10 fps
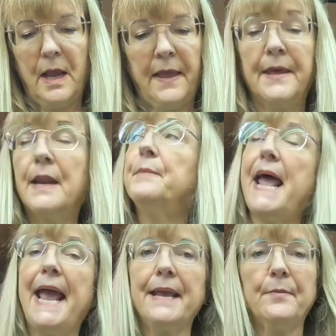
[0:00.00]
and then I'm going to
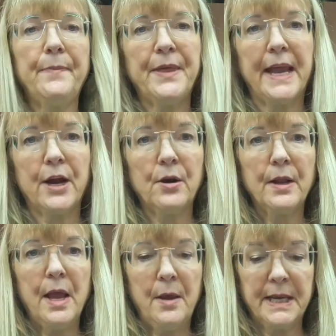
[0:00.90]
hang them up there,
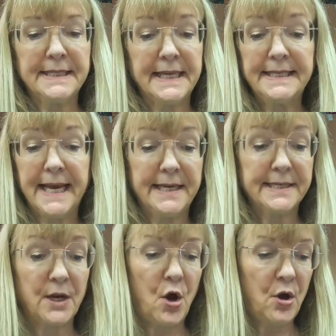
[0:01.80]
because they said
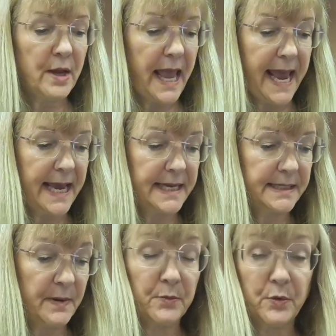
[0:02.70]
as long
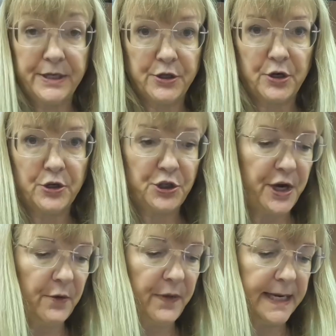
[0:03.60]
as, my research
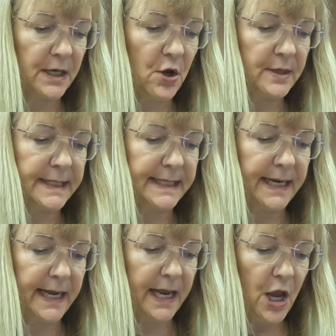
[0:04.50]
showed that as long as it's
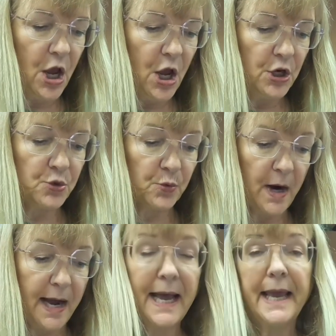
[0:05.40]
in a
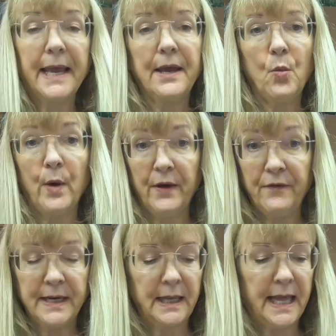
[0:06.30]
dry, well
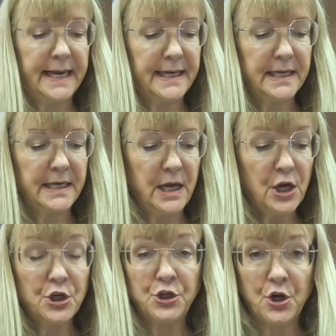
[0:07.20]
ventilated,
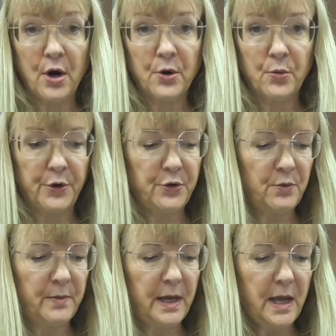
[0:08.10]
dark
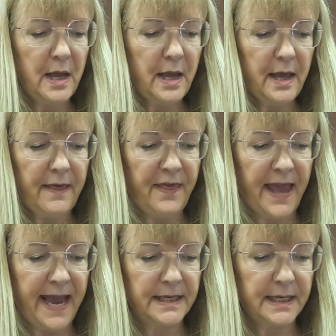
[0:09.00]
room,
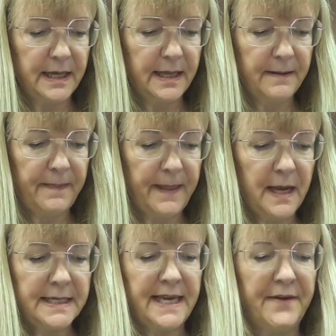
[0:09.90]
that
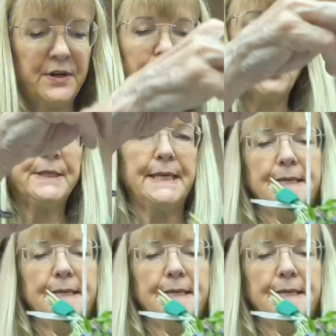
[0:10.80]
7 to 14